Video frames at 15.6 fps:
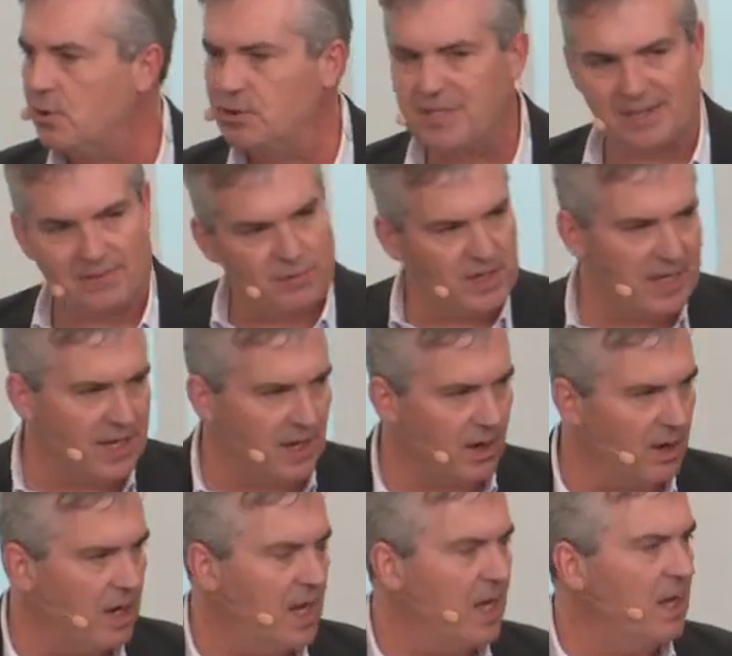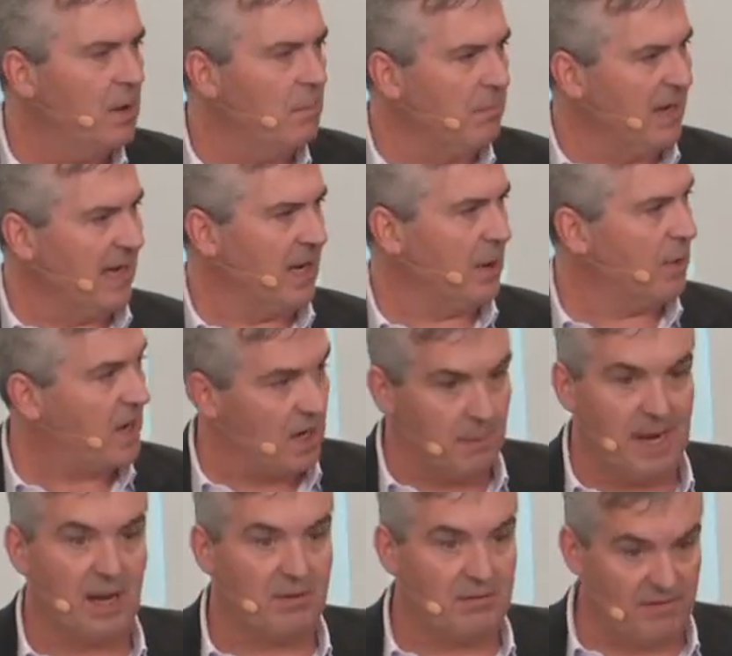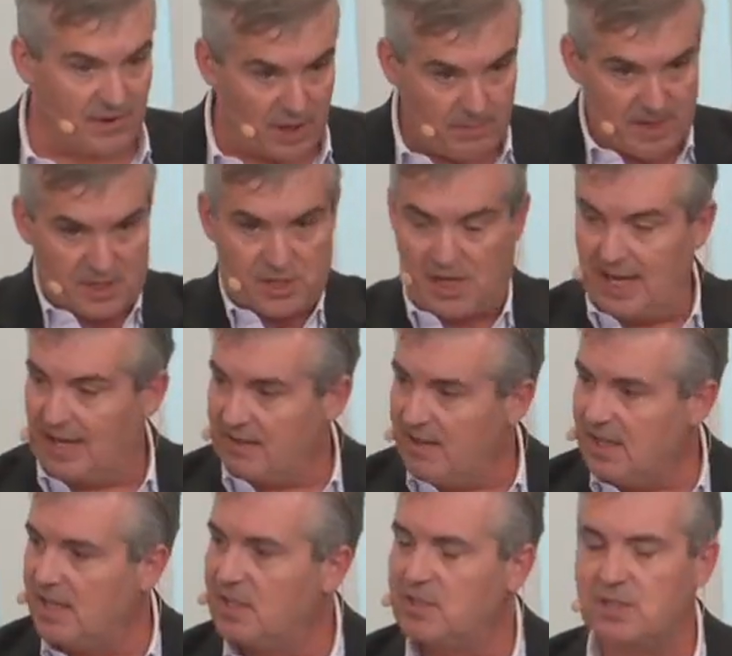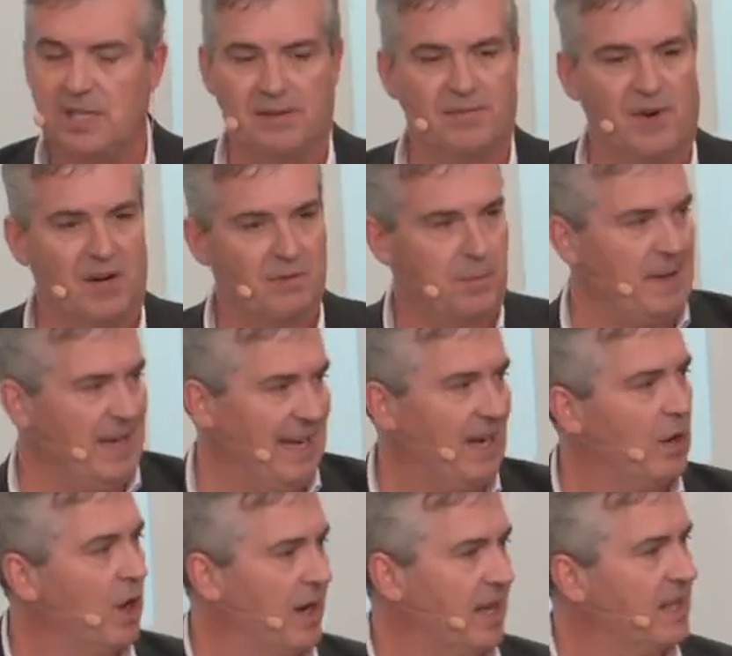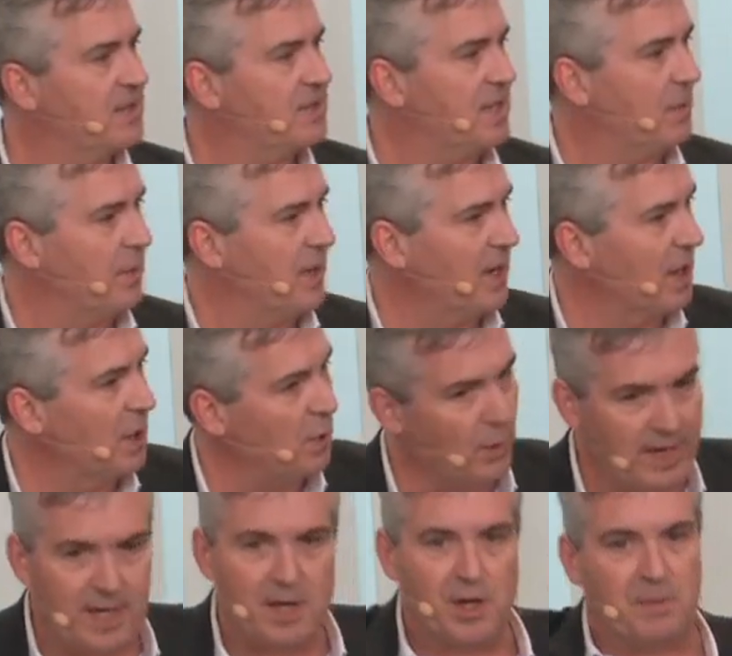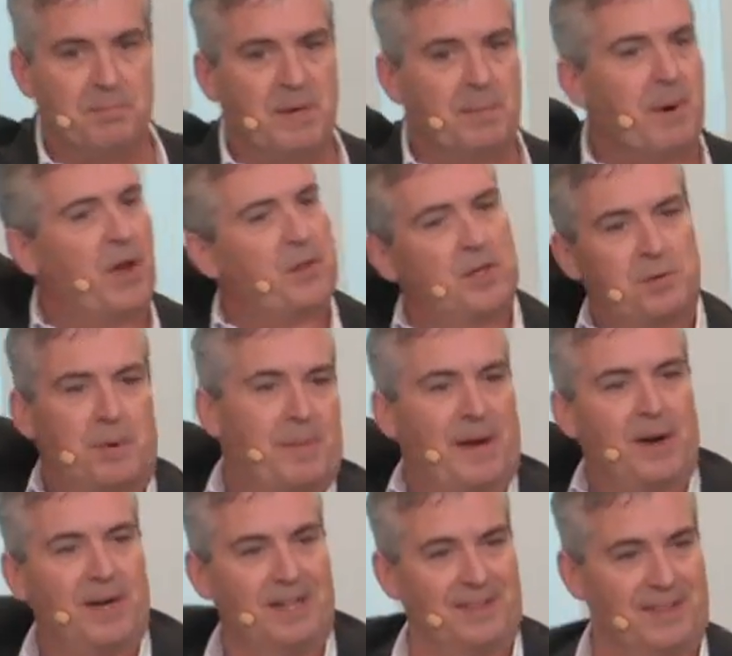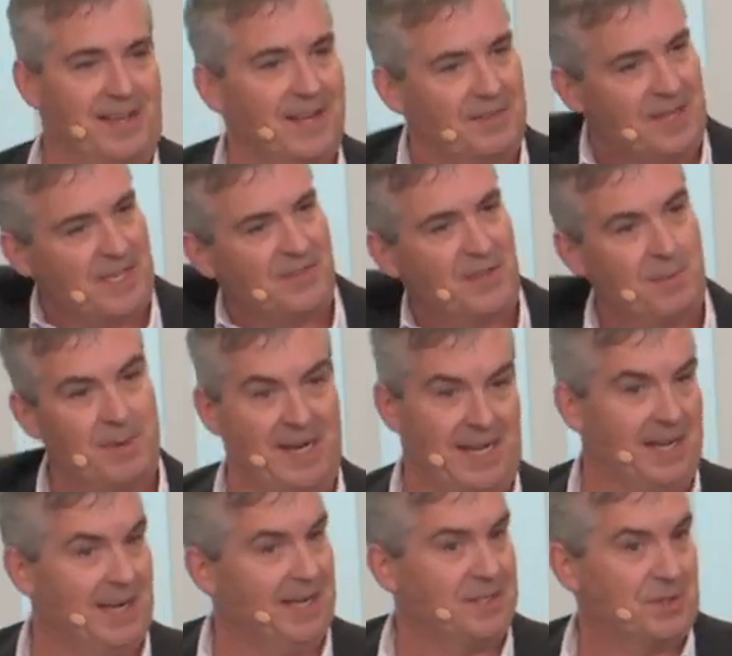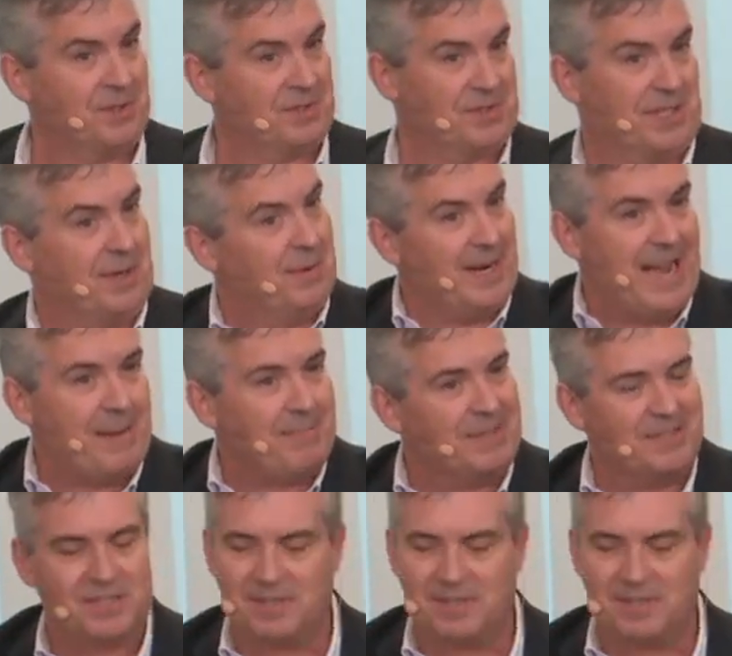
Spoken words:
every year, meaning we come out very much like this in front of a paying audience, and we go, we couldn't be bothered to prepare anything. Thanks for the money. Let's see what happens.